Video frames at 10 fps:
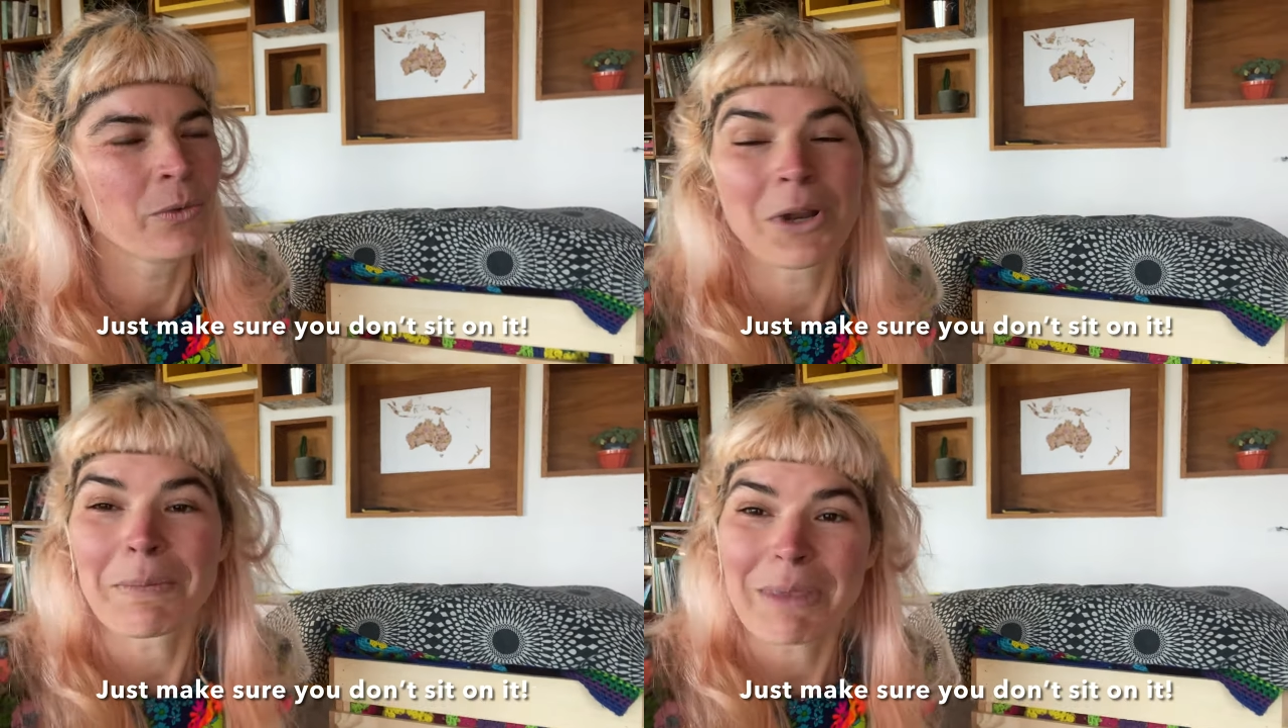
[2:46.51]

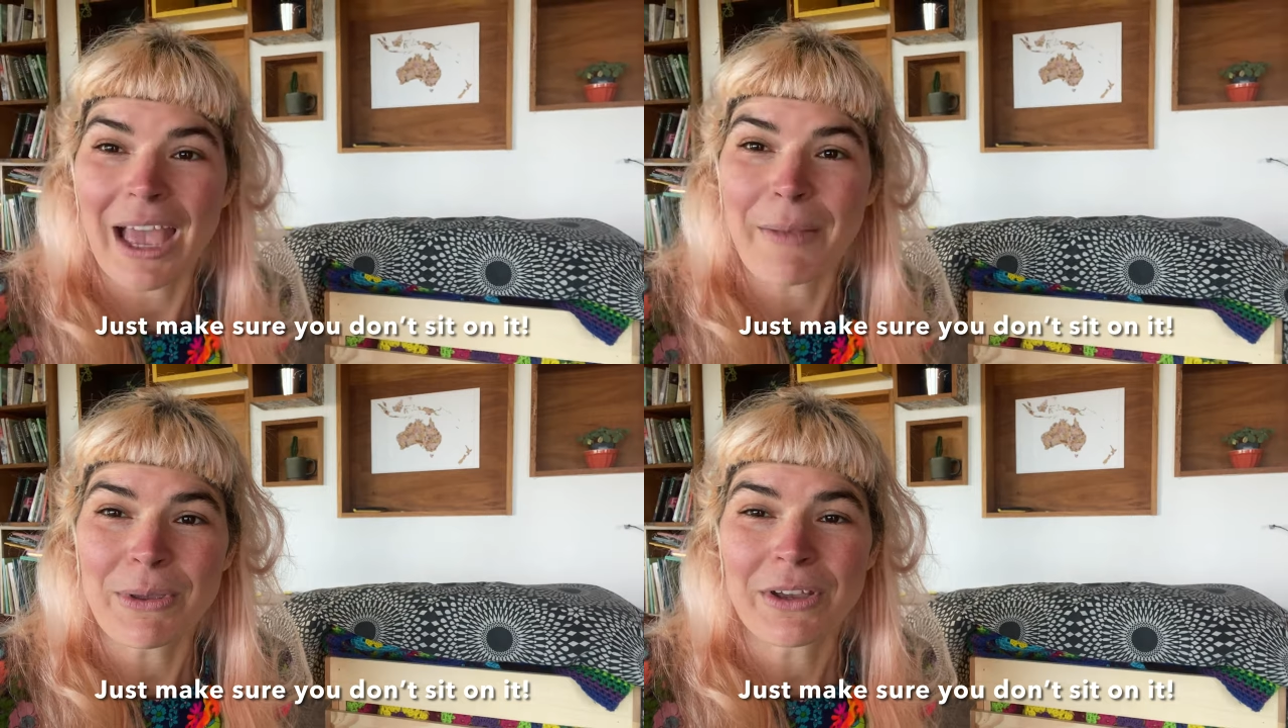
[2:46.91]
When I'm
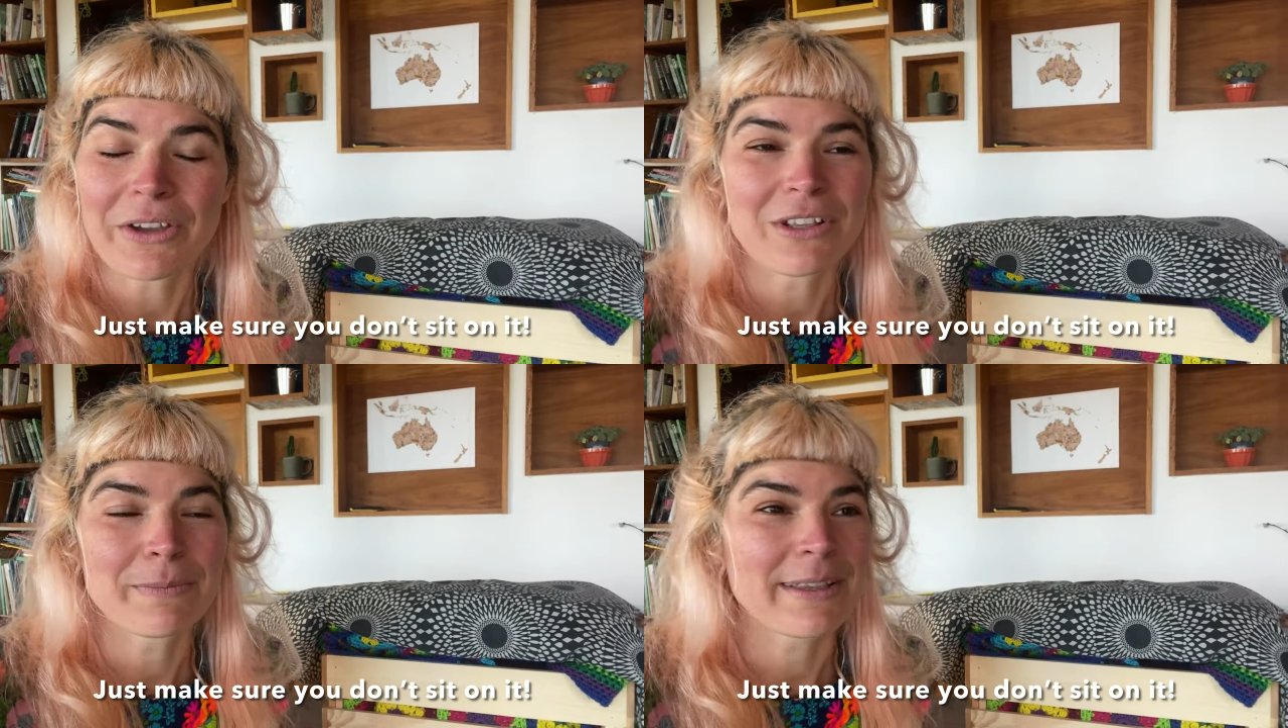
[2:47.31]
camping, I
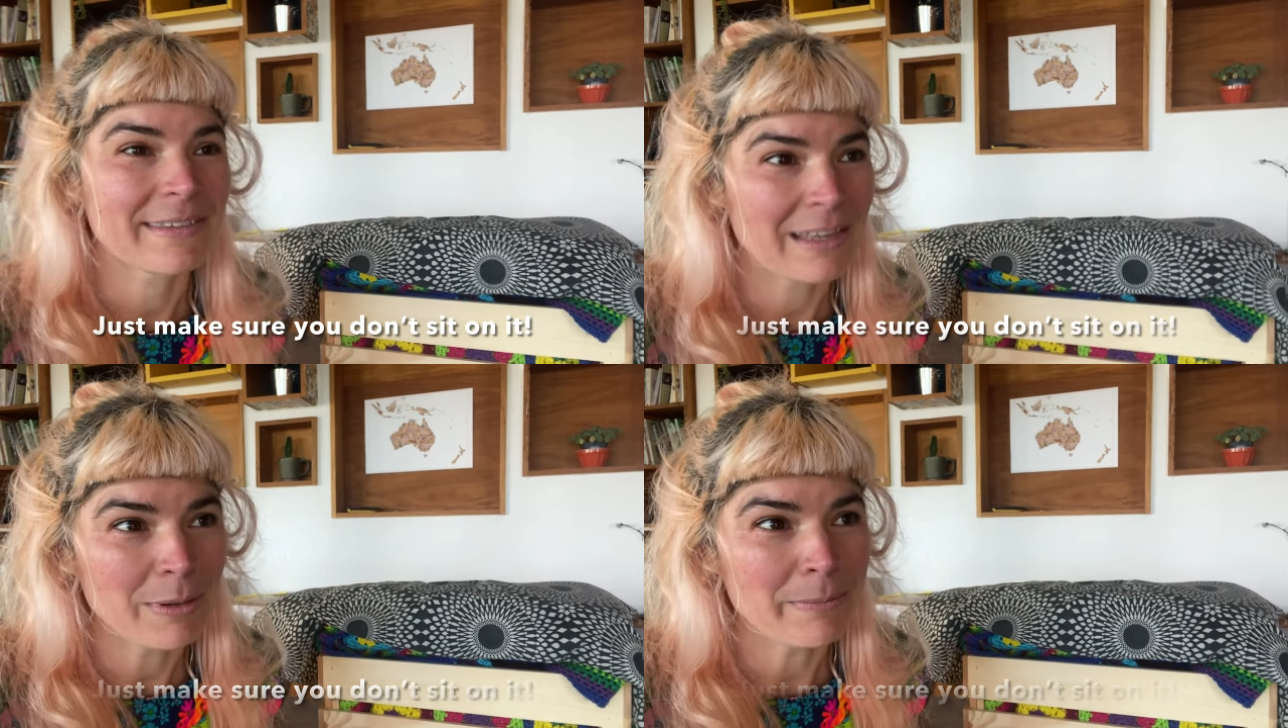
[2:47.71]
use my
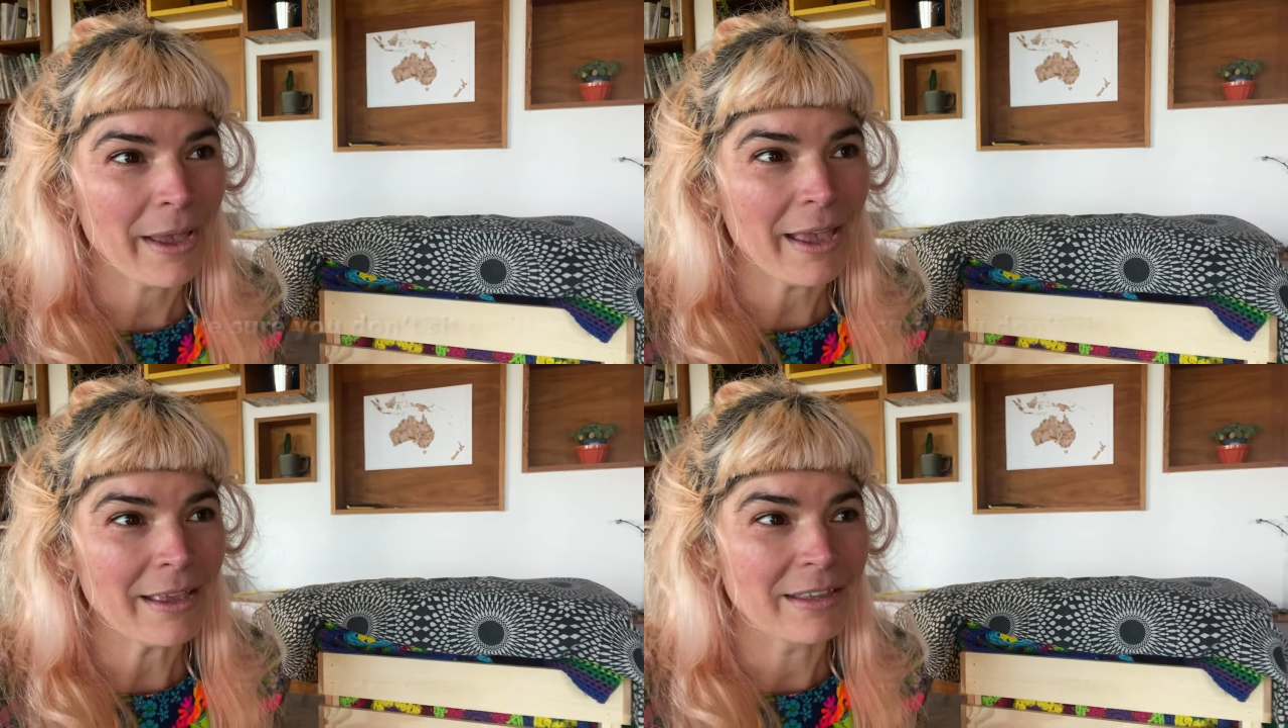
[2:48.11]
sleeping
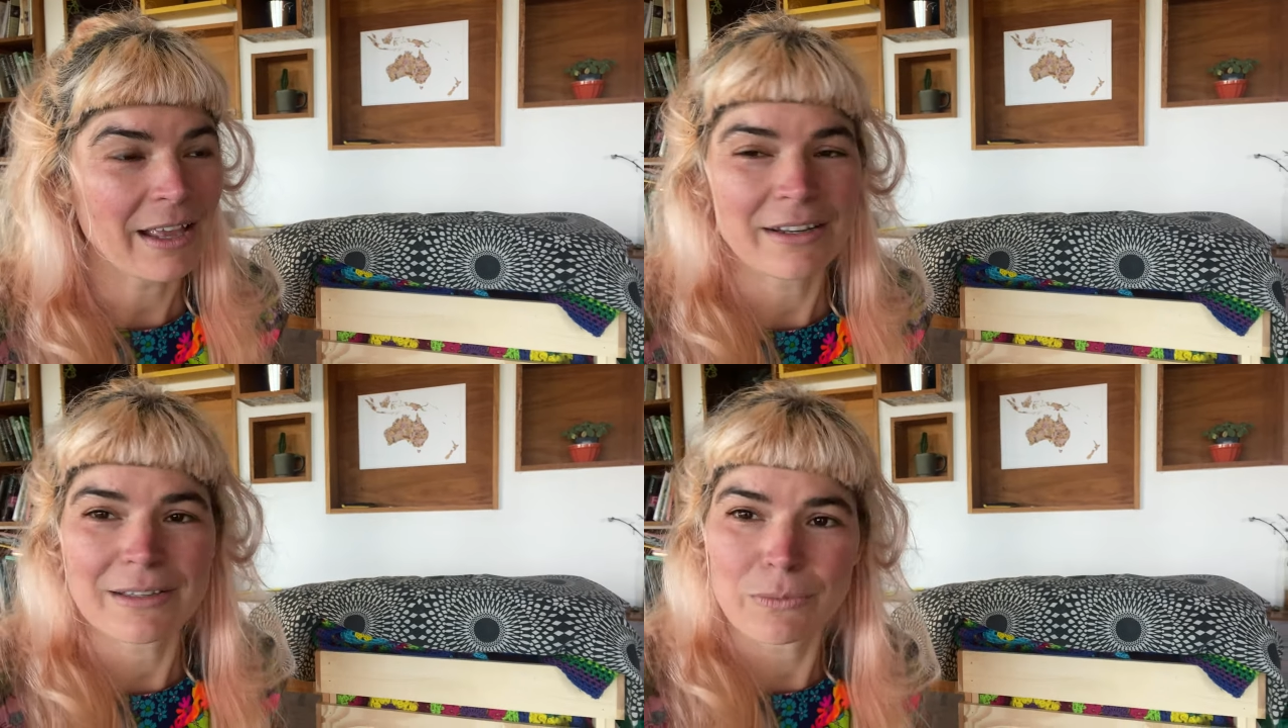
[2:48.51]
bag
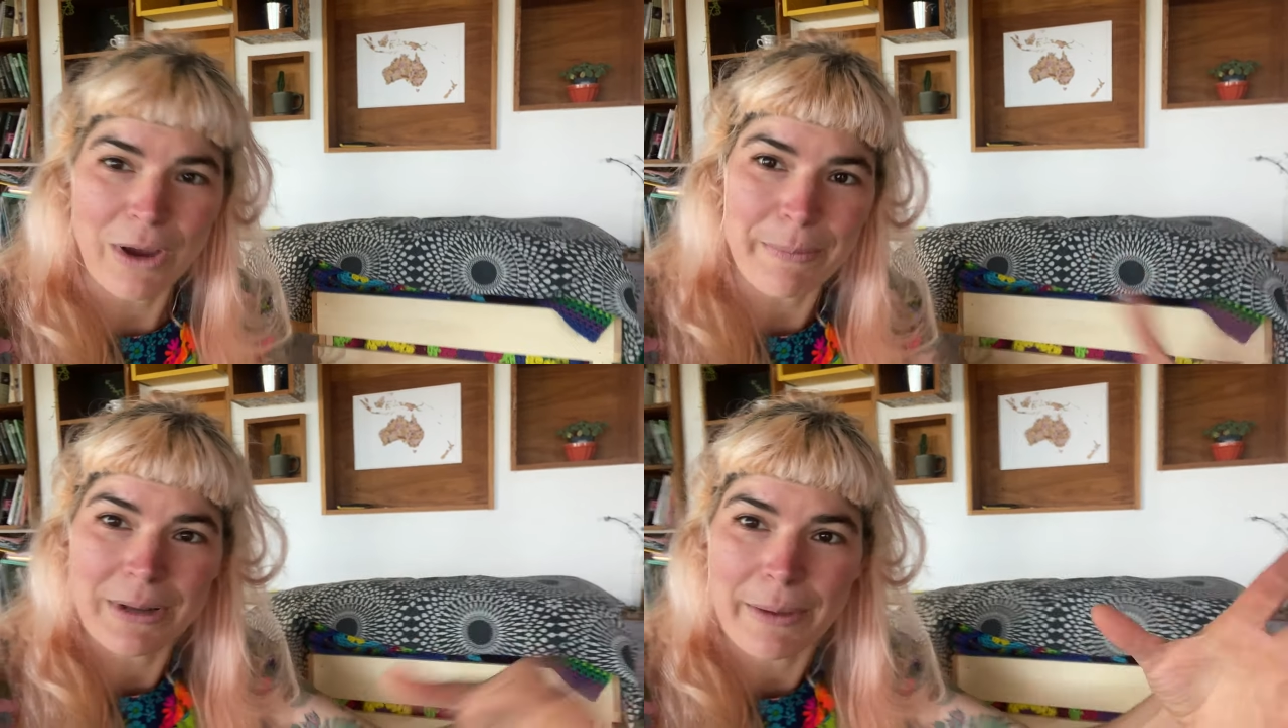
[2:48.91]
and just
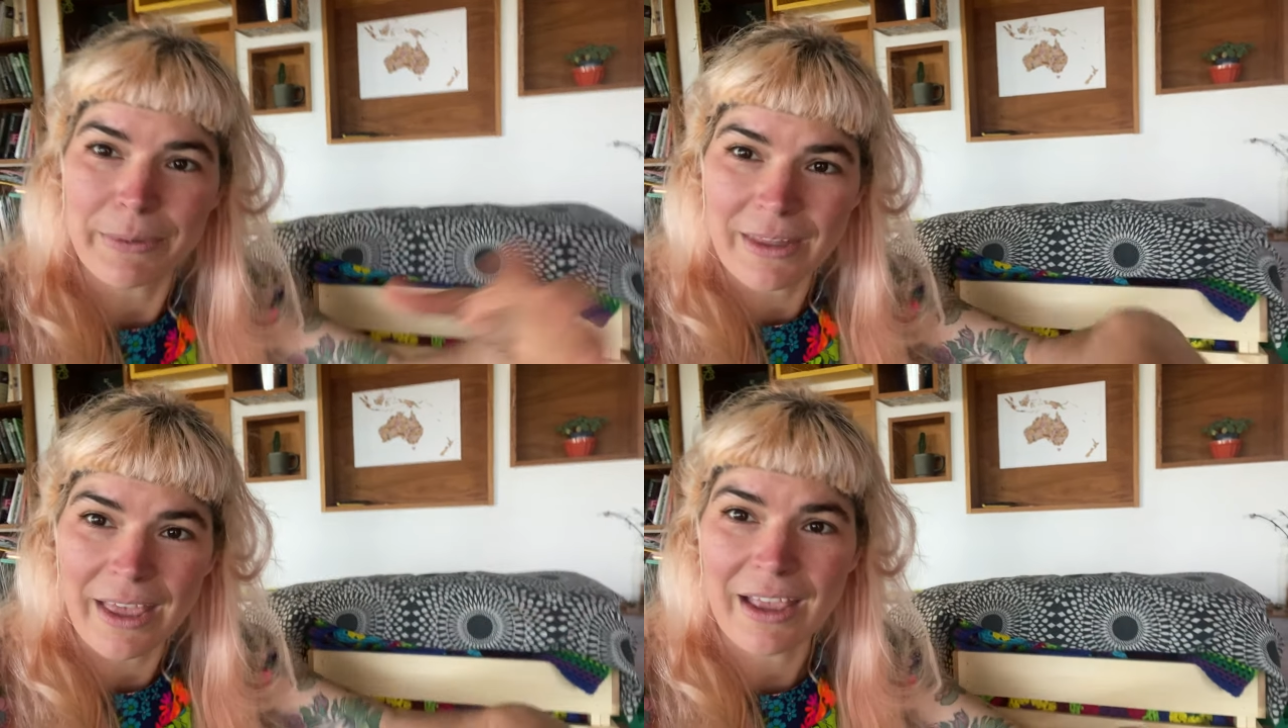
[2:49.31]
wrap it up
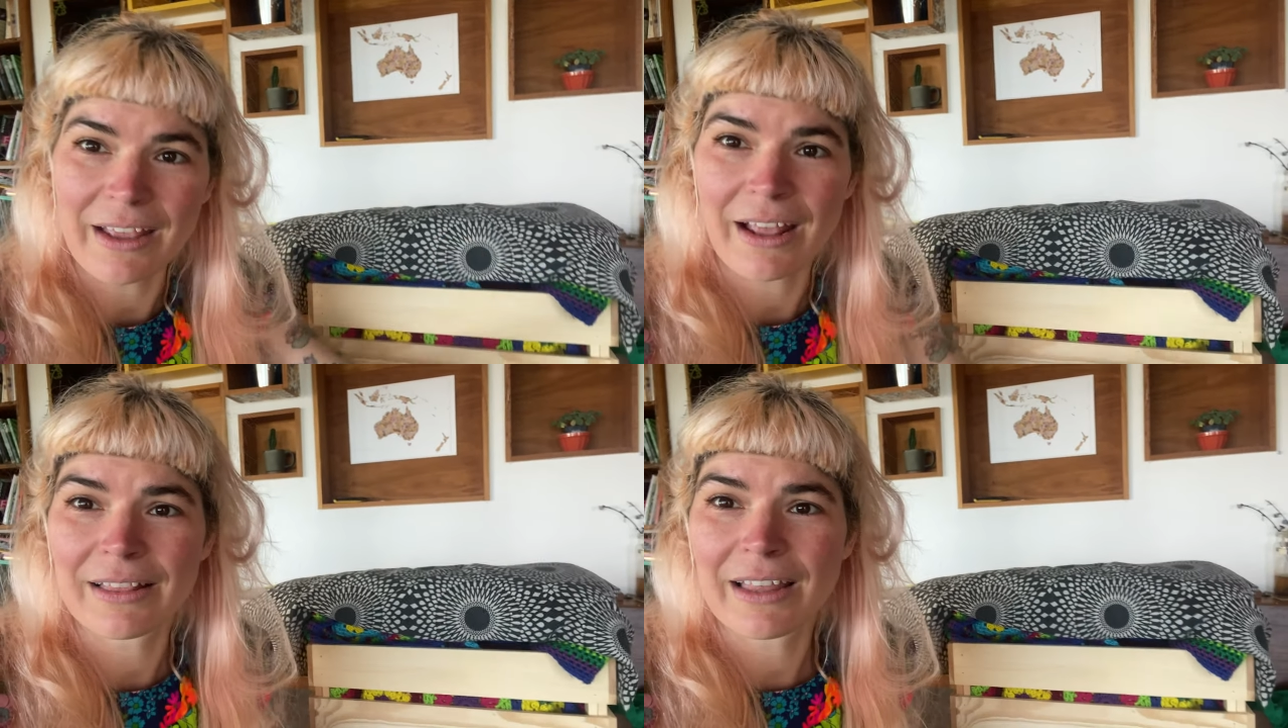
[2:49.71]
in there
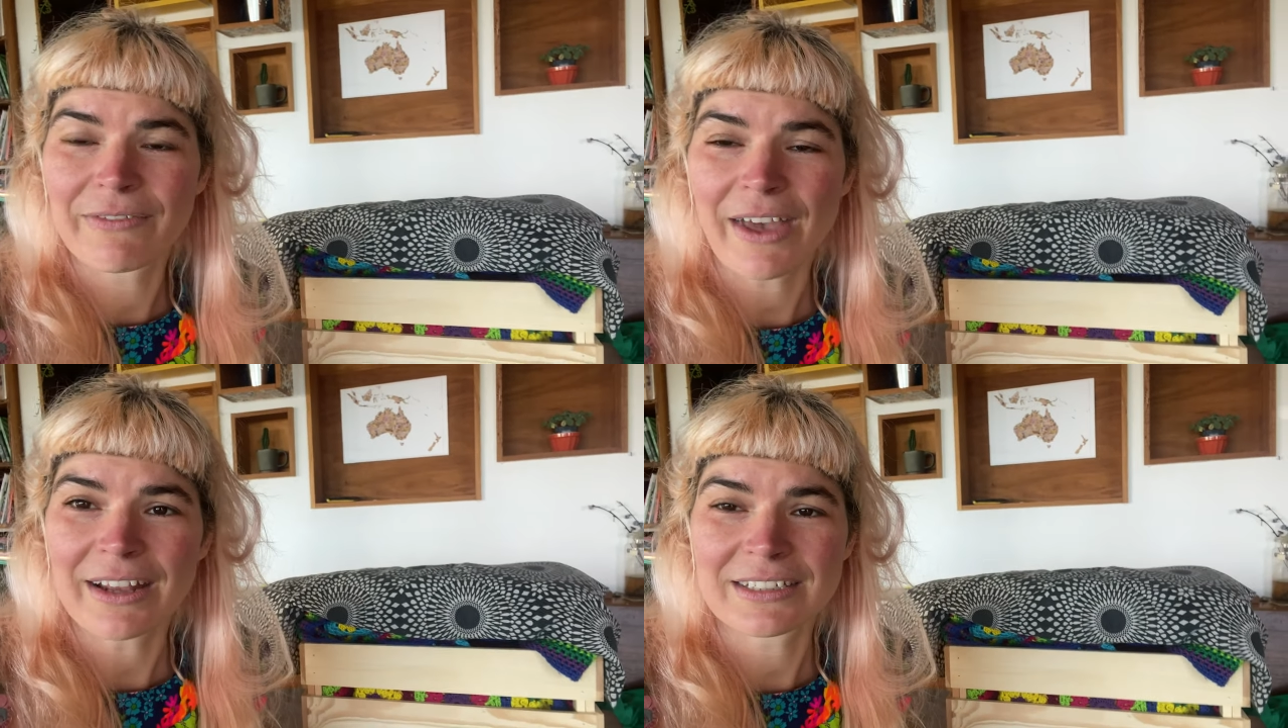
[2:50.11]
and
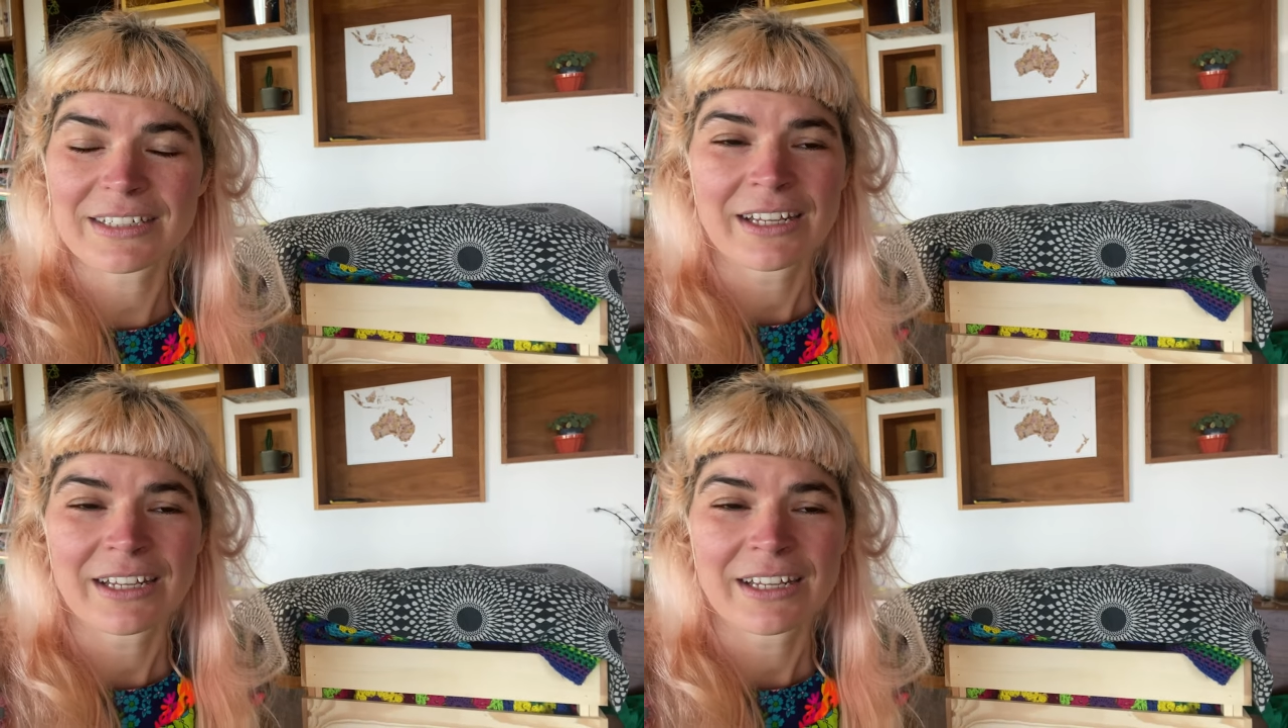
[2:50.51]
leave that